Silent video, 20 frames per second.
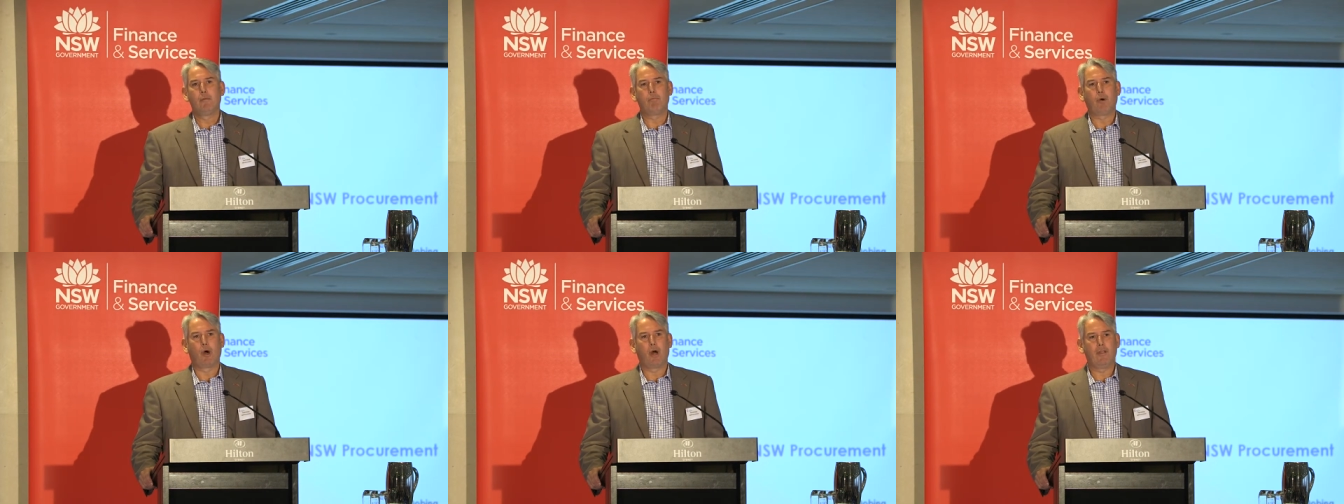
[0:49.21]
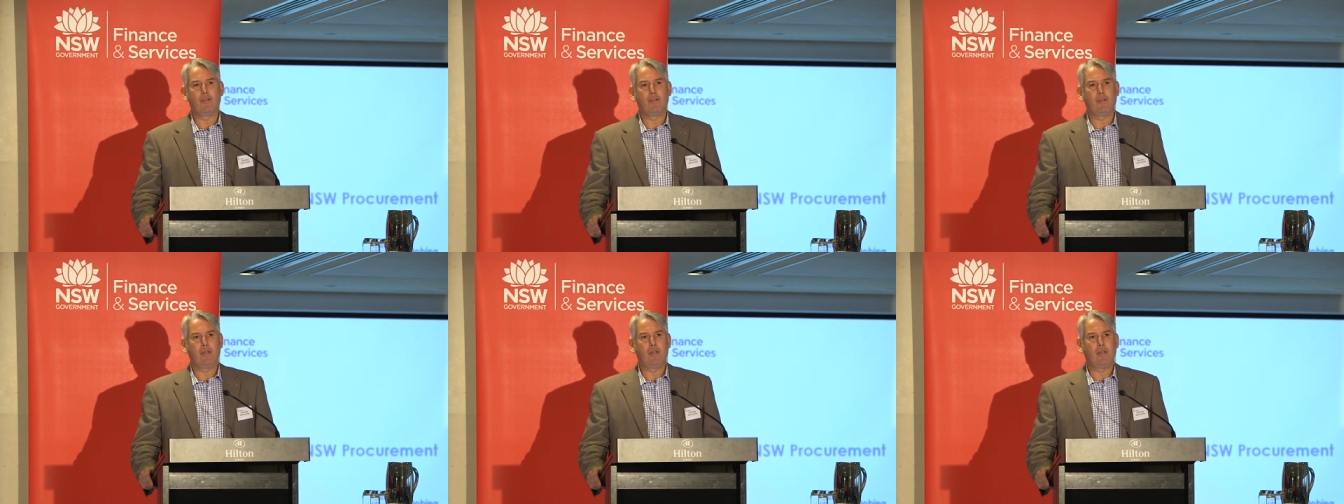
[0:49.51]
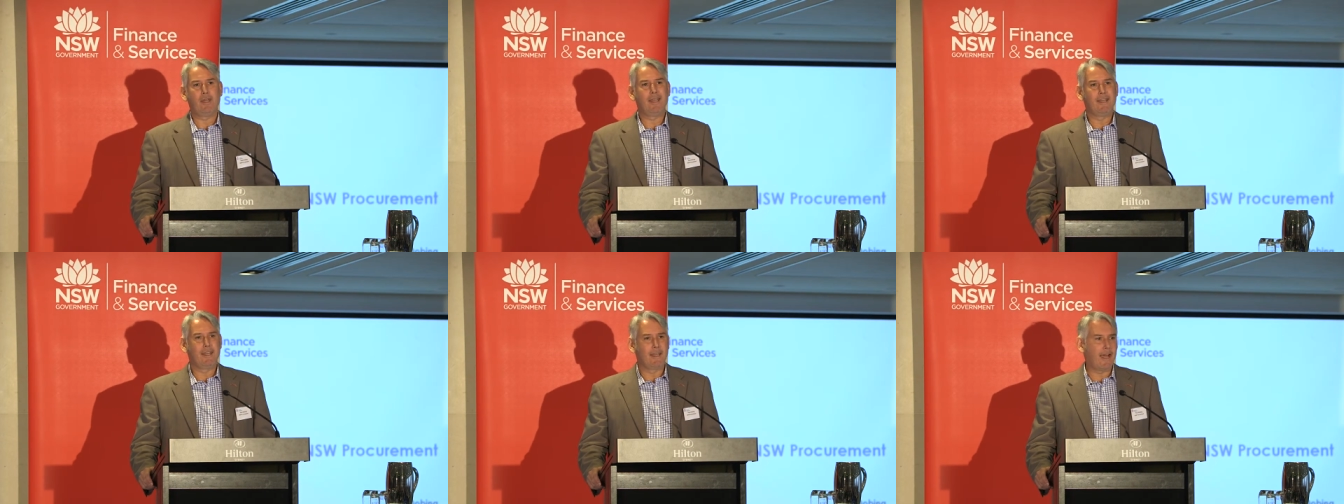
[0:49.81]
by
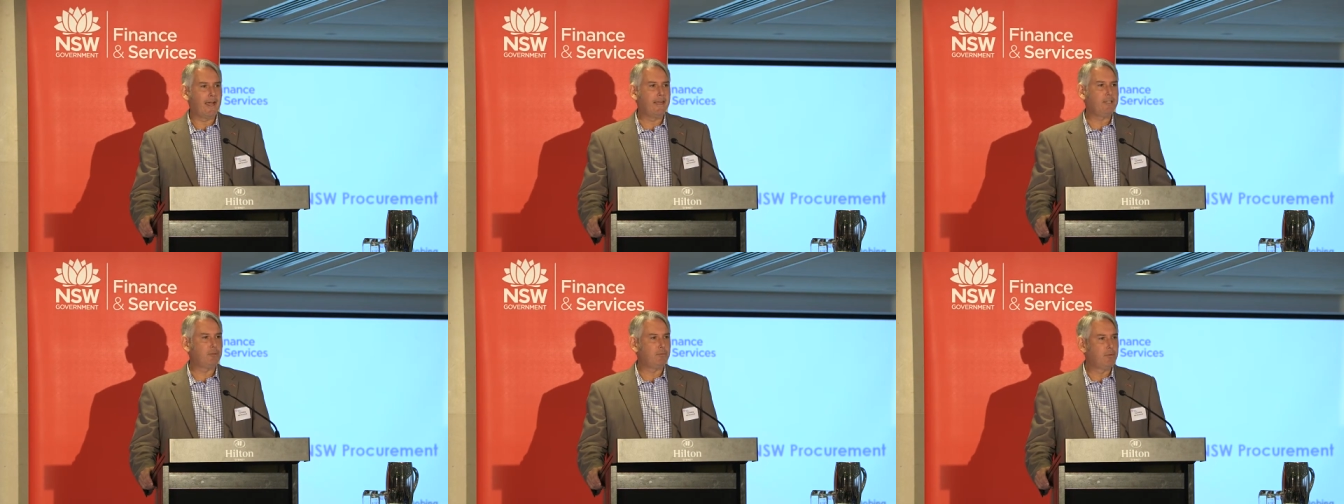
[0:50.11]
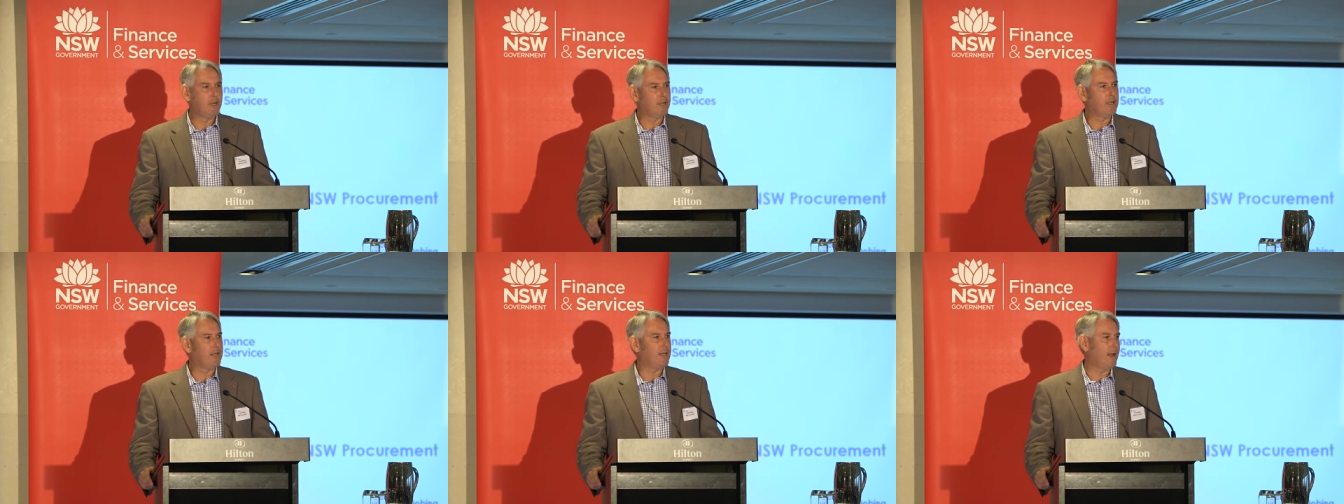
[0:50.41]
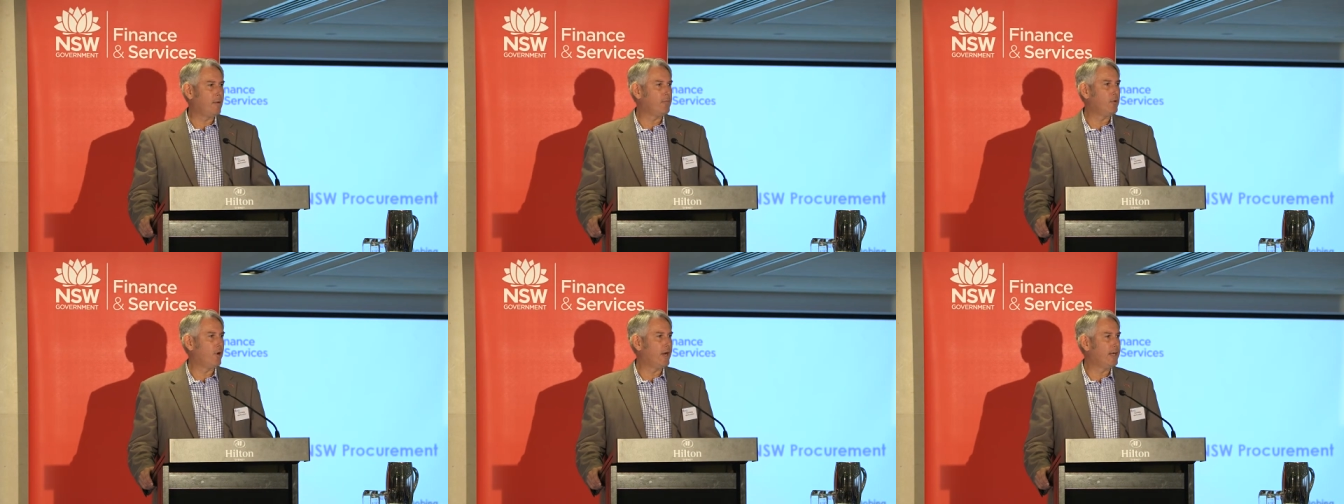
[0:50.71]
the engagement and
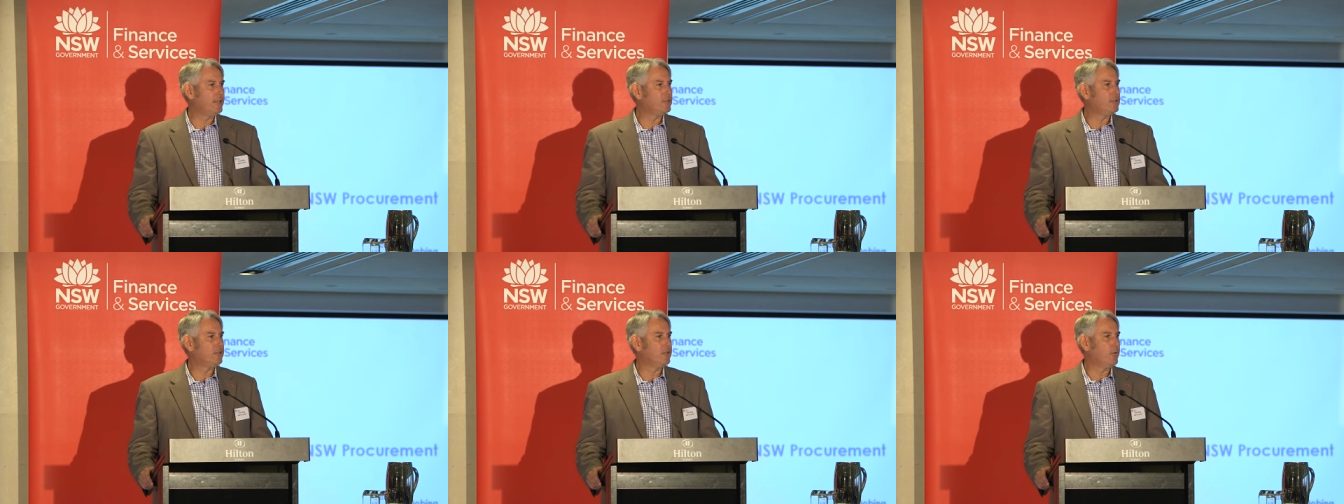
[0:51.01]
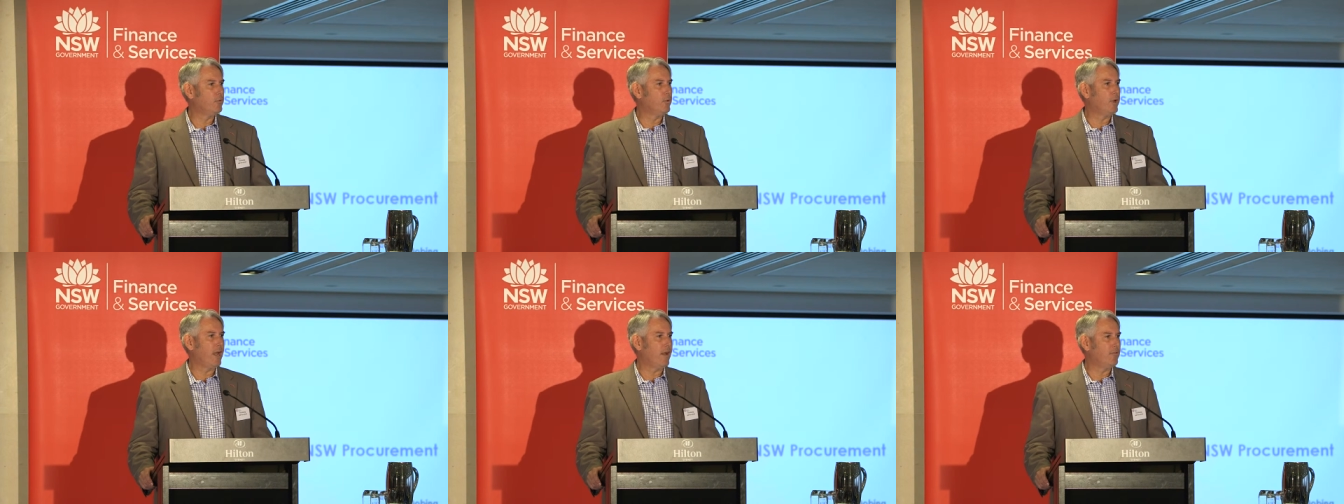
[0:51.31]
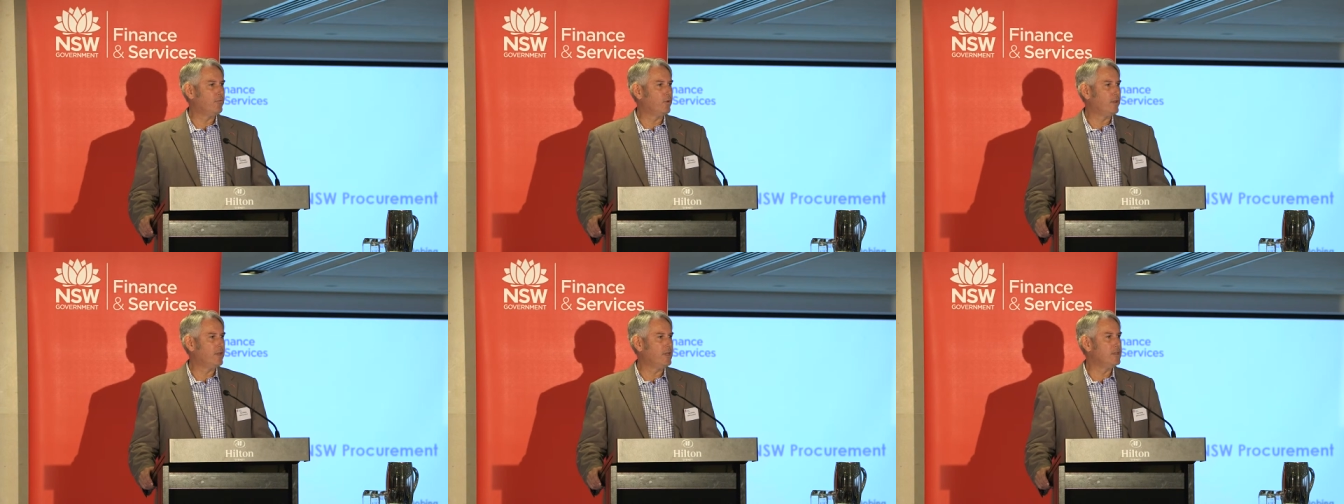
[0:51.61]
collaboration that we
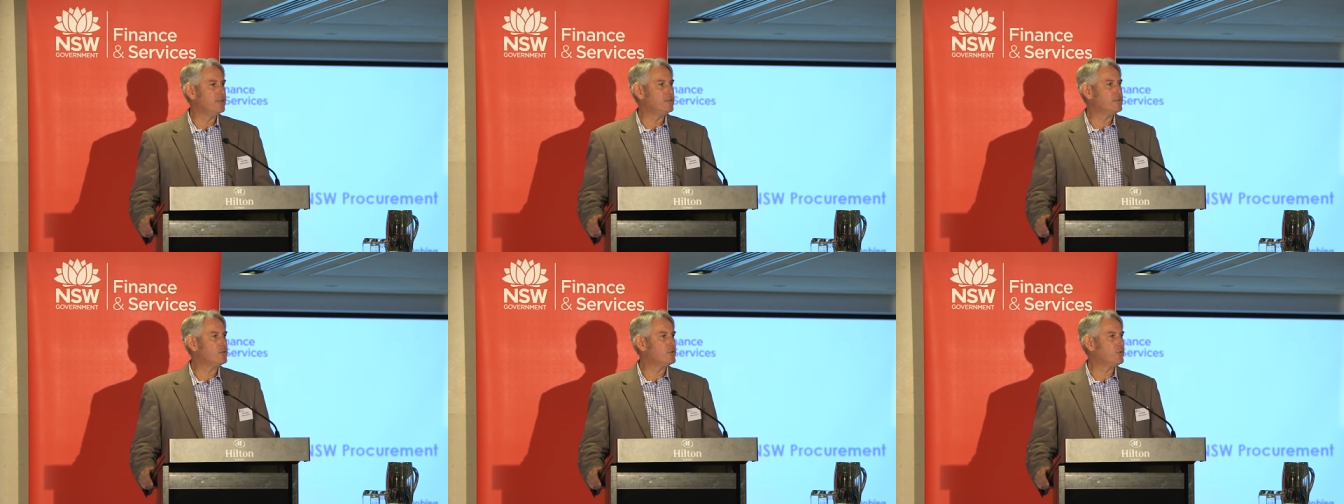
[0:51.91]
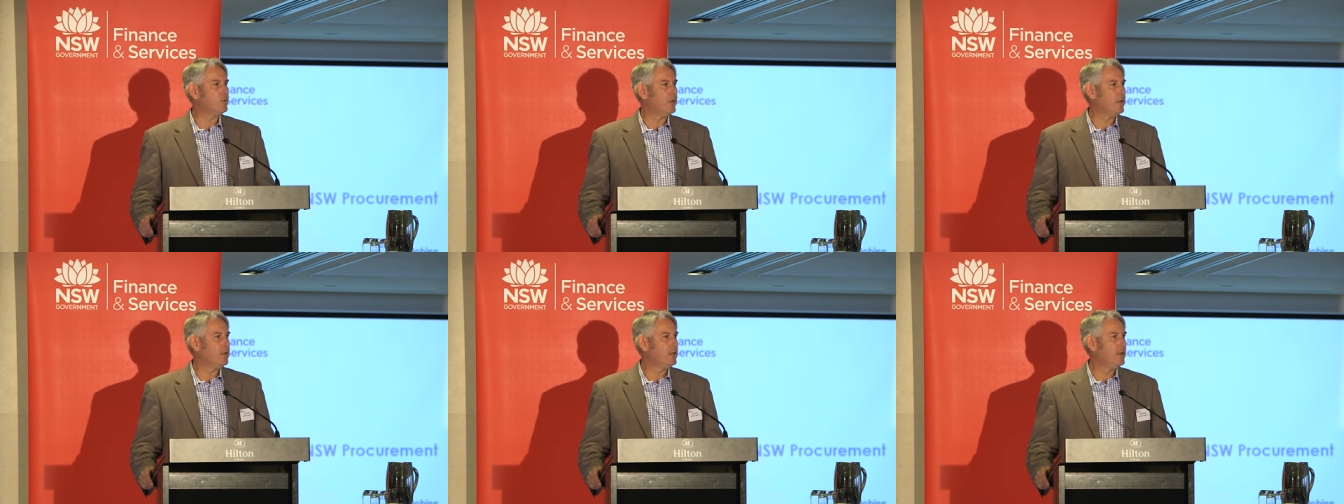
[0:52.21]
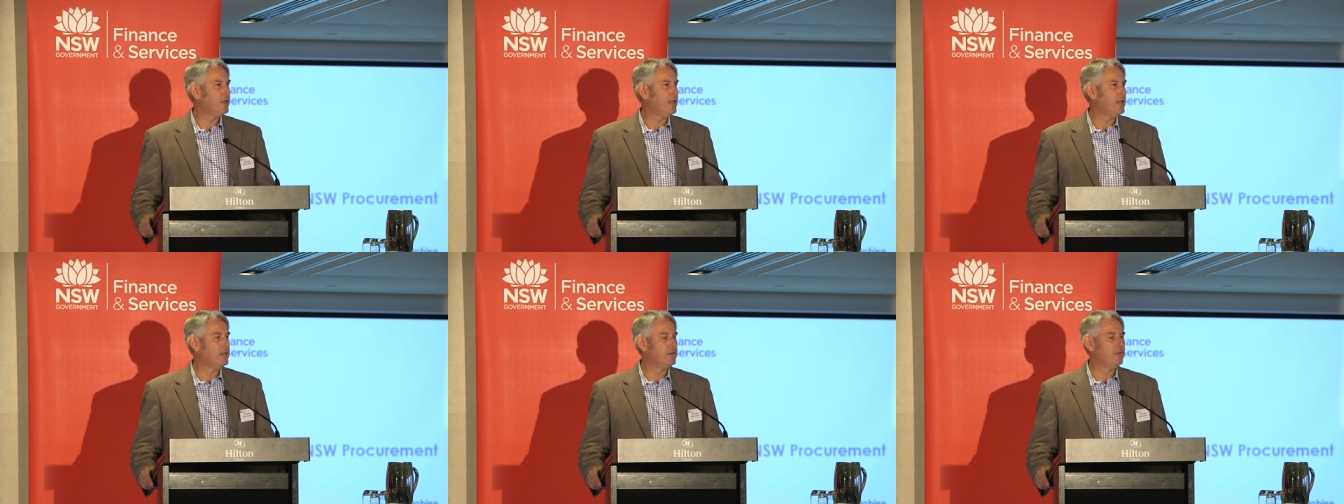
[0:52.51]
have with
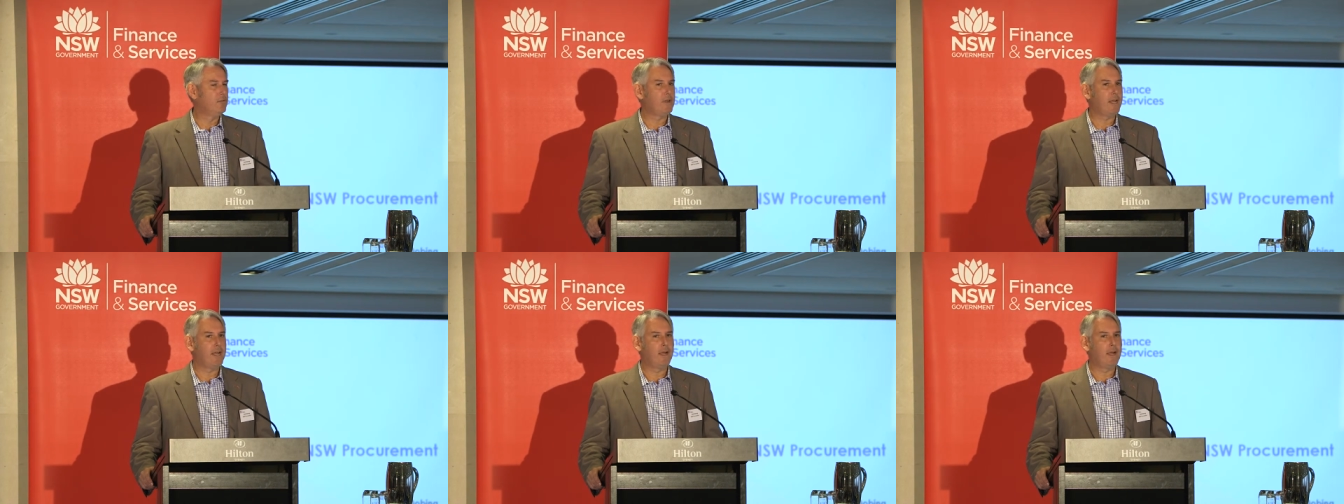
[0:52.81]
industry in